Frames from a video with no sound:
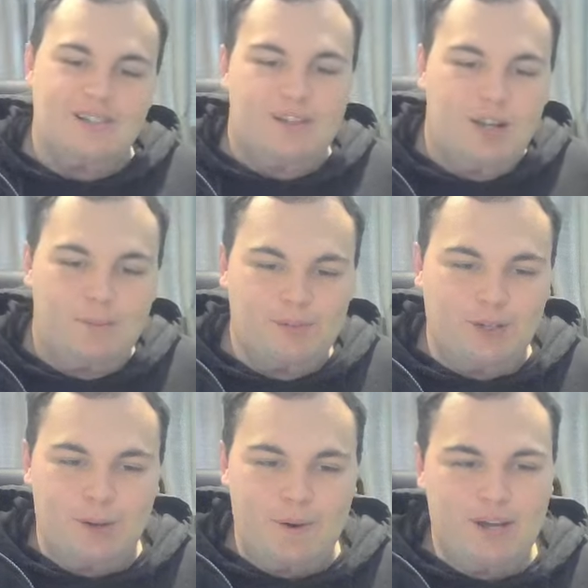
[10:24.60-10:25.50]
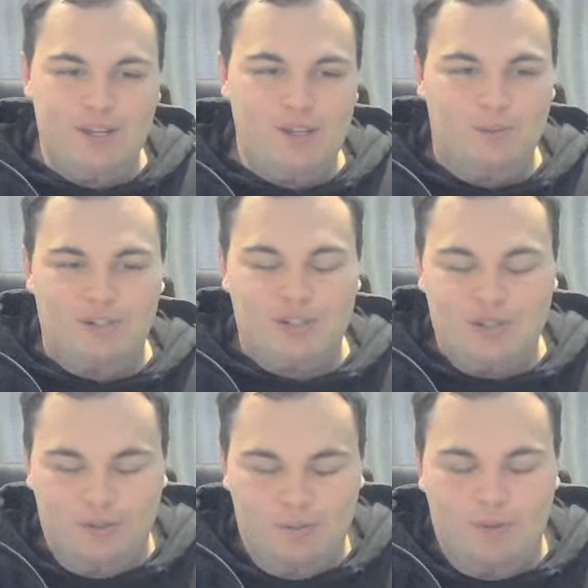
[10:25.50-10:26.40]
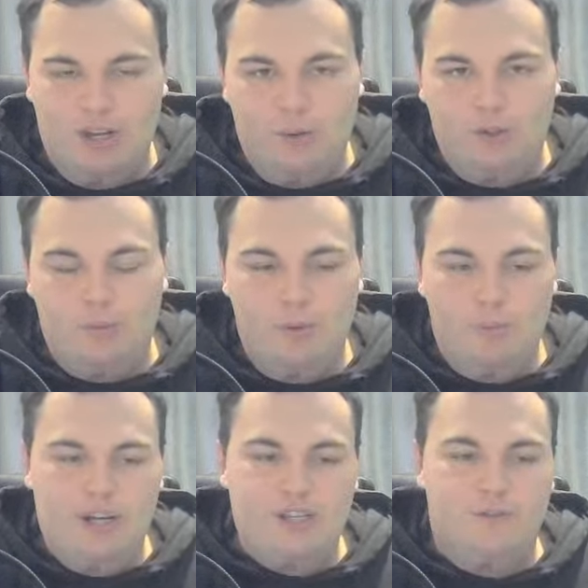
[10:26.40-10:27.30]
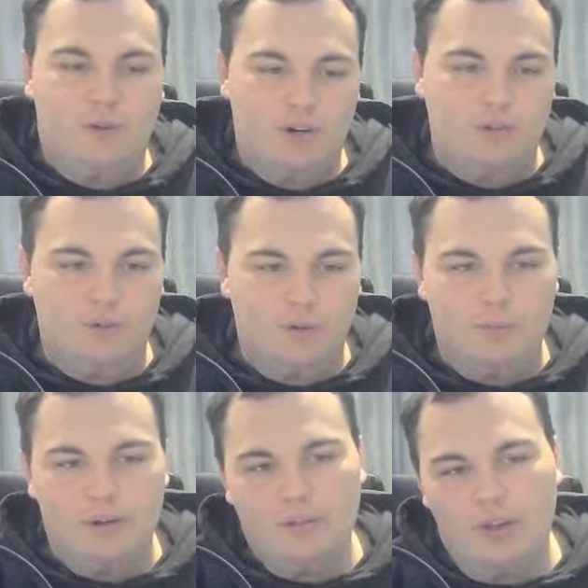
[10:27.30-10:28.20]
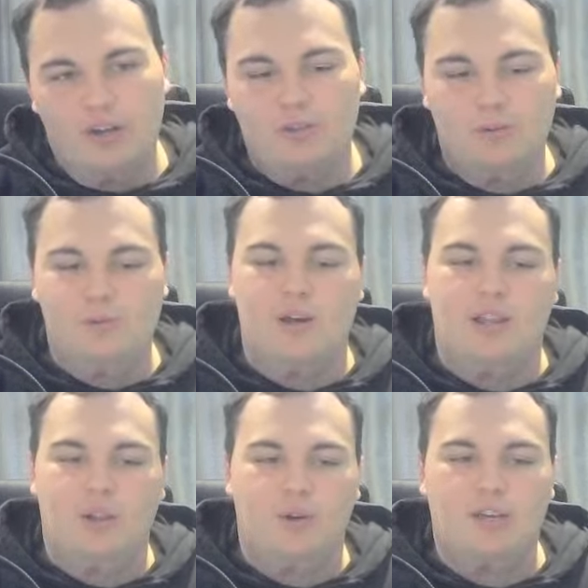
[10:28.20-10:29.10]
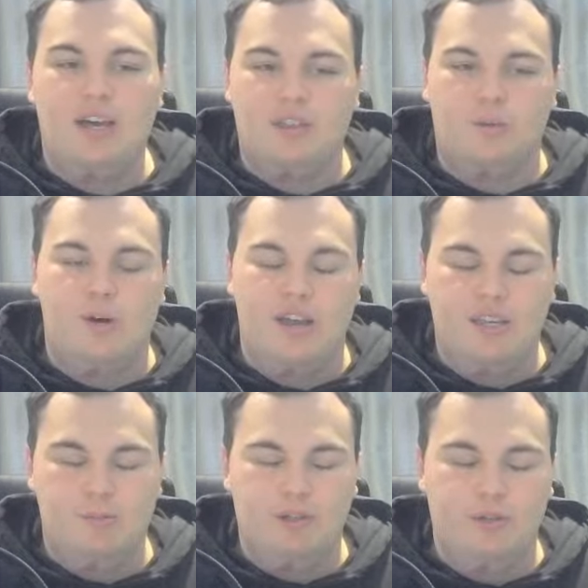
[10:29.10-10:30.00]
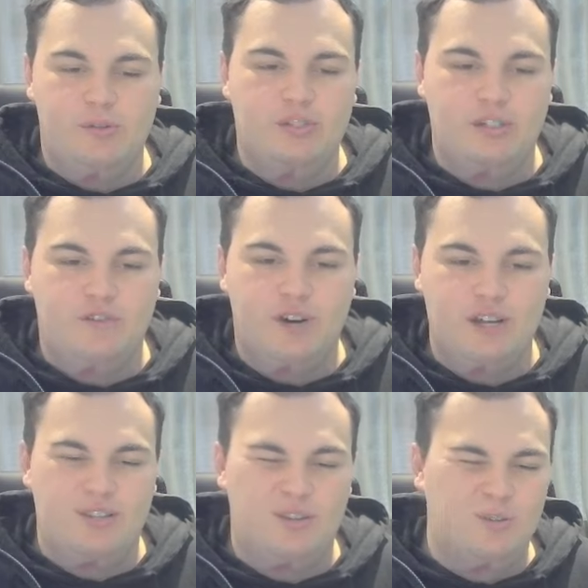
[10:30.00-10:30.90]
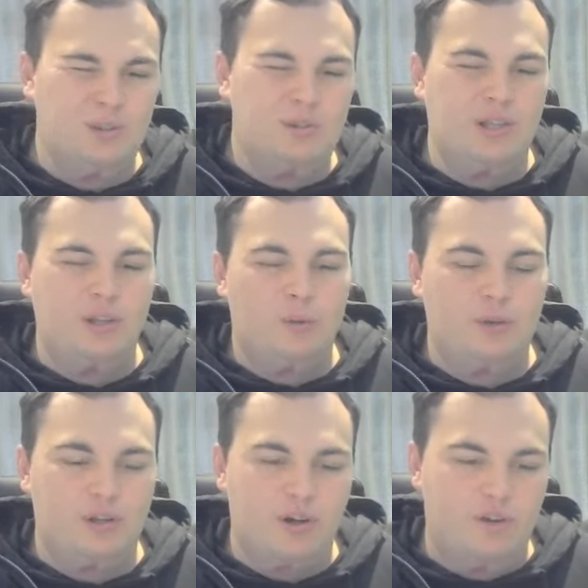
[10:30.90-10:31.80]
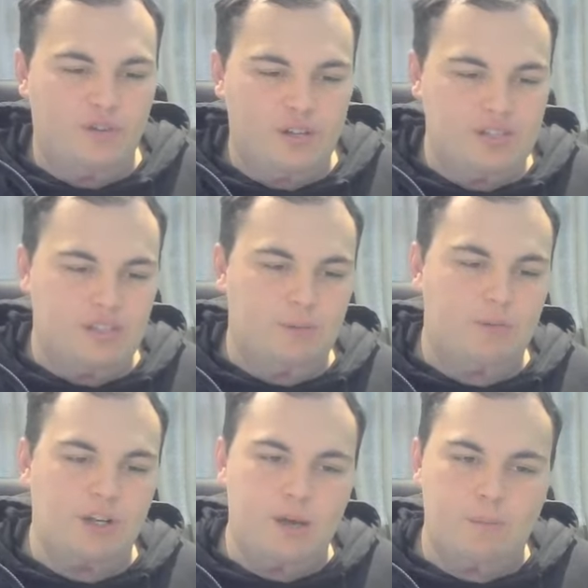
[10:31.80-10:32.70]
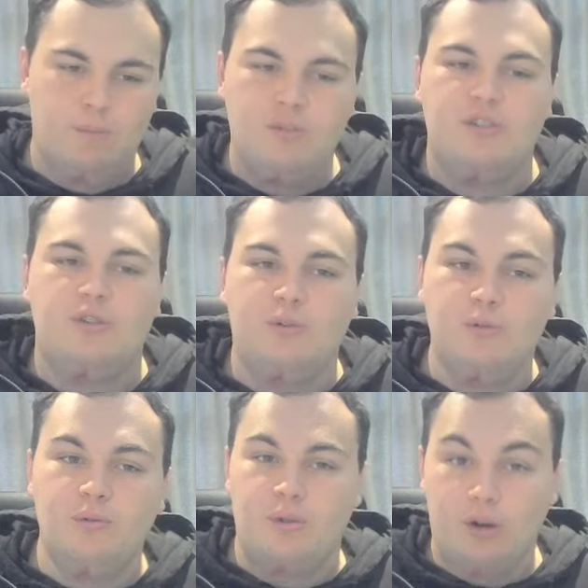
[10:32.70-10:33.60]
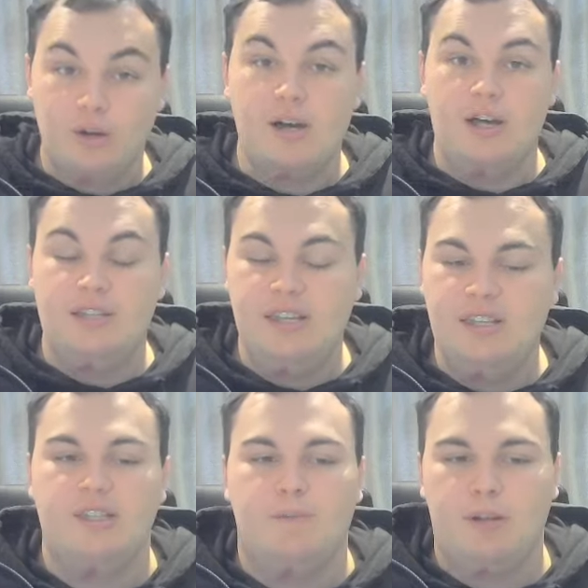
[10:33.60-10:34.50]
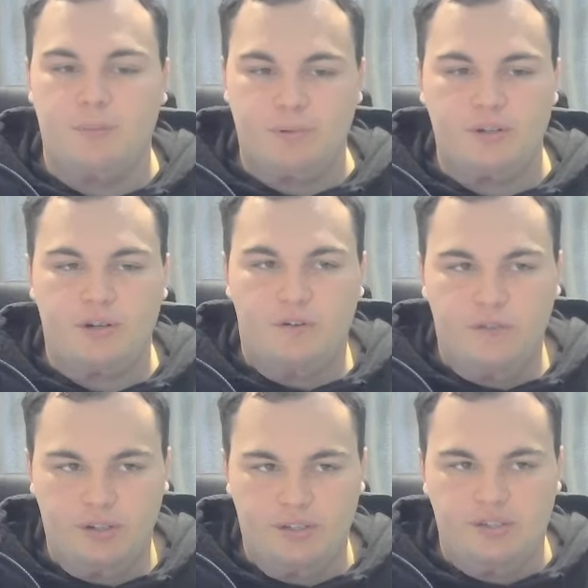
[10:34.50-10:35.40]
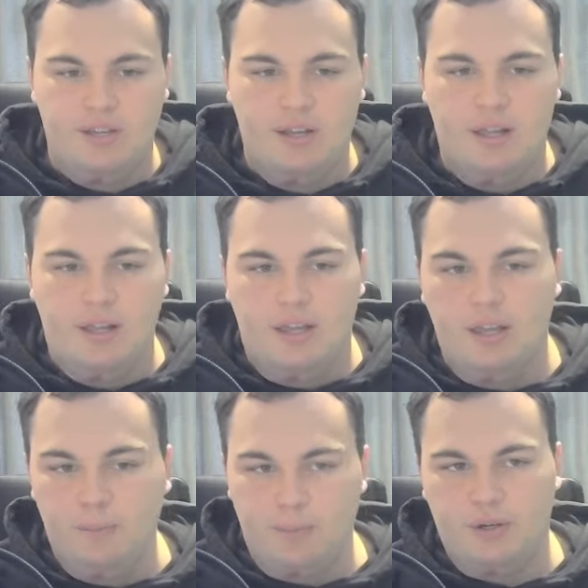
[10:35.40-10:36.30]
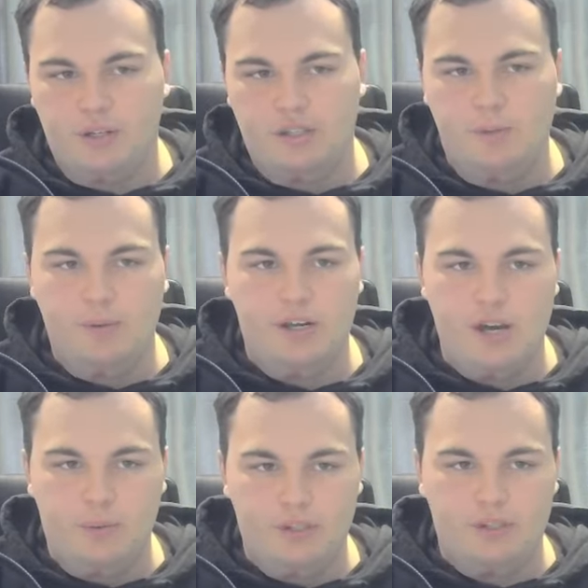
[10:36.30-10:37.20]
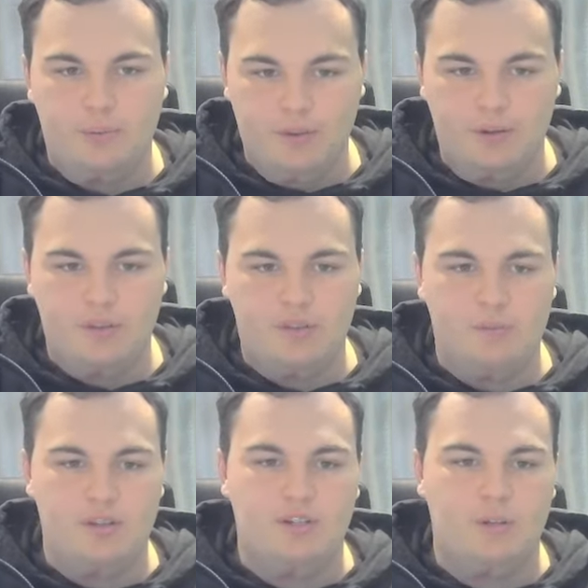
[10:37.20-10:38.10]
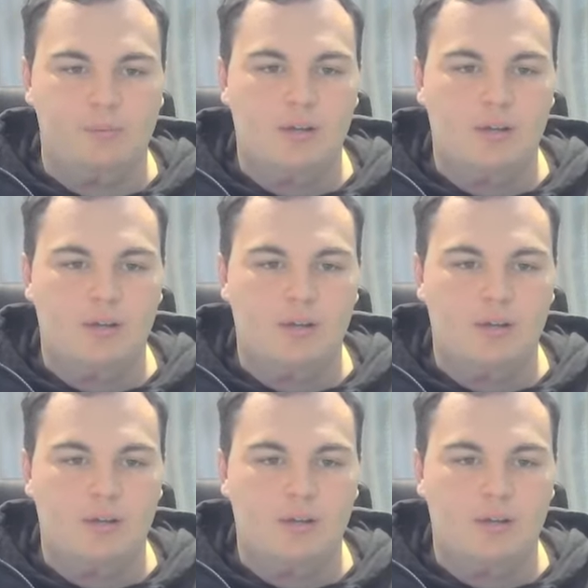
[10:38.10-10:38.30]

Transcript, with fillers: numbers on a page, you would just assume by now he should be minus 400. But I do look at the way he's been losing his fights, and I do lose a little bit of confidence in him. But I am still got a decent amount of predict confidence in predicting Barnaoui to win this matchup.